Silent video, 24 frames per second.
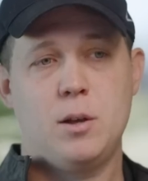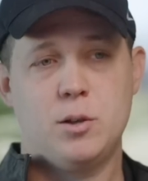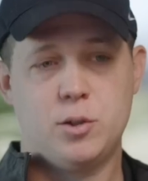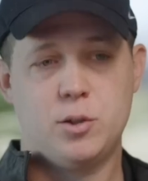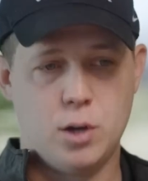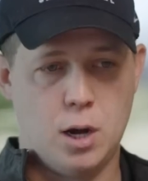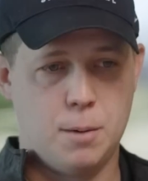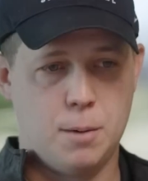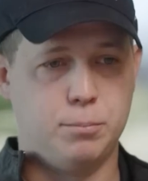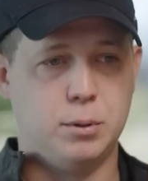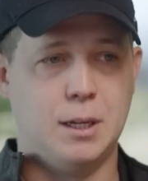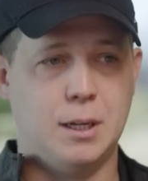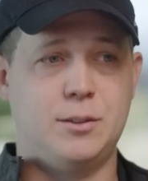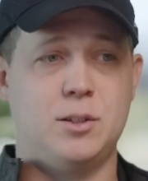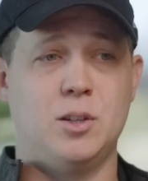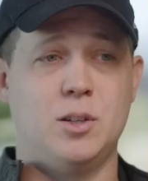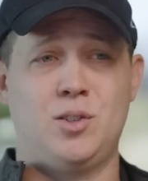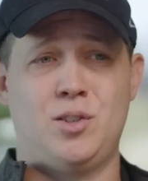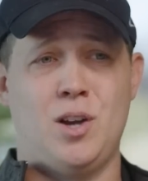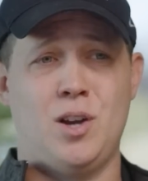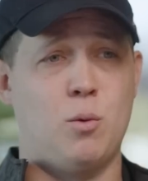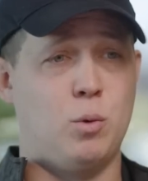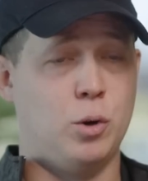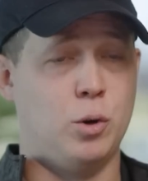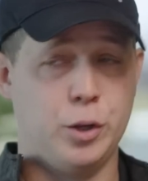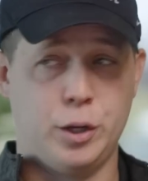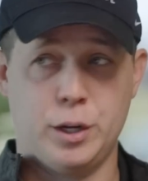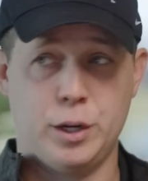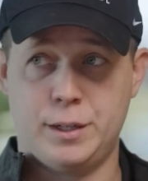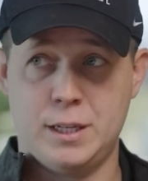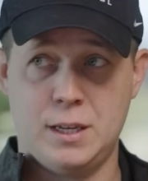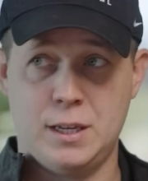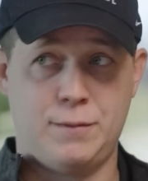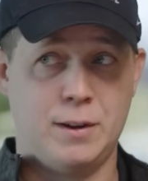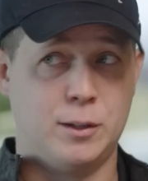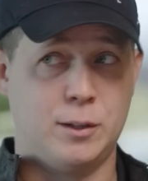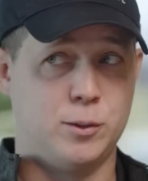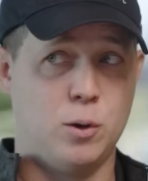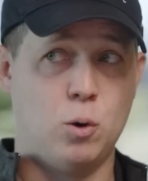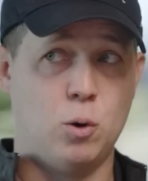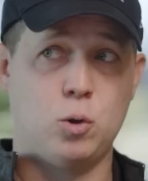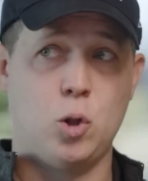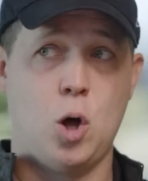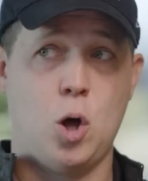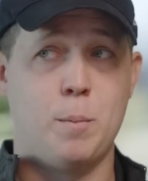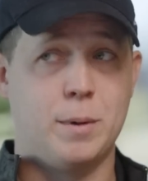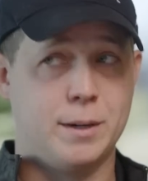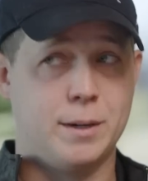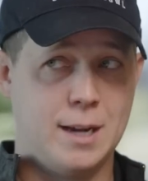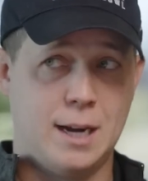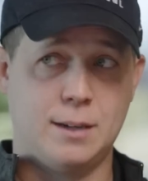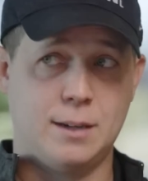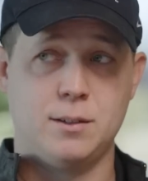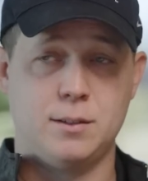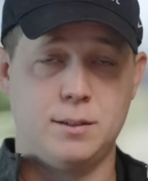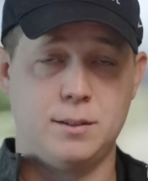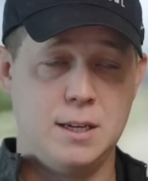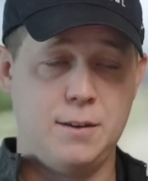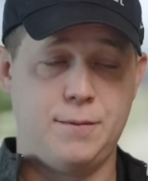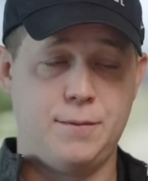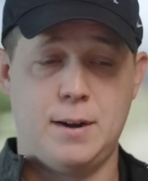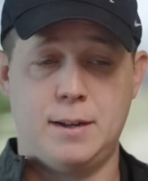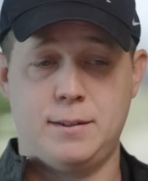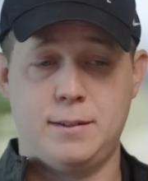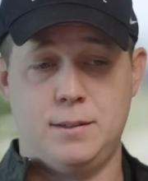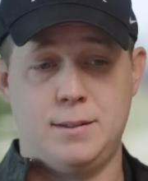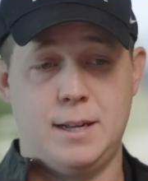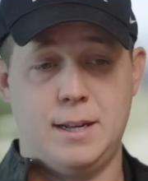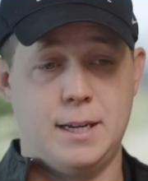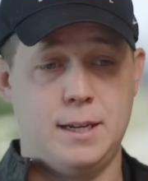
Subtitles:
saw blitzes, saw really good defenses, Oklahoma, Texas defenses,